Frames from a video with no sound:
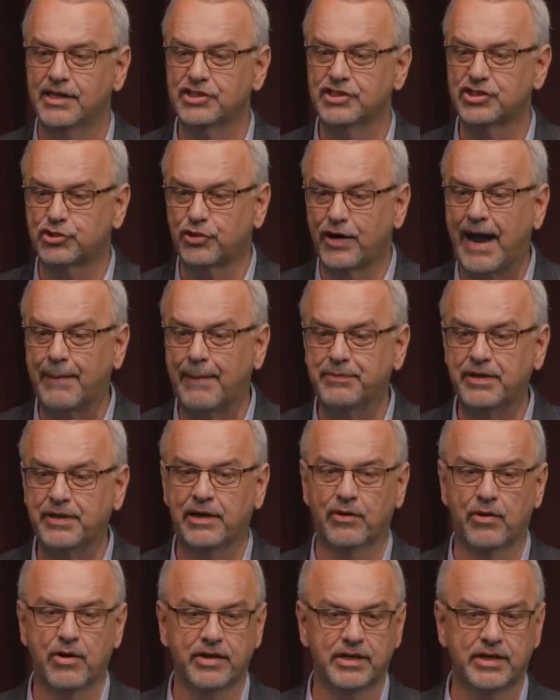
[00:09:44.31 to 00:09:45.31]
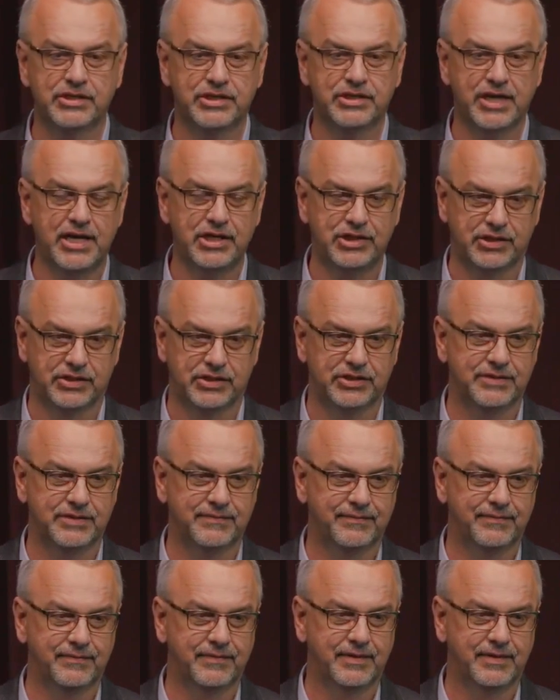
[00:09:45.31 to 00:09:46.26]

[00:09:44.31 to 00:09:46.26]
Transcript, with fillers: that's trapped in our organizations.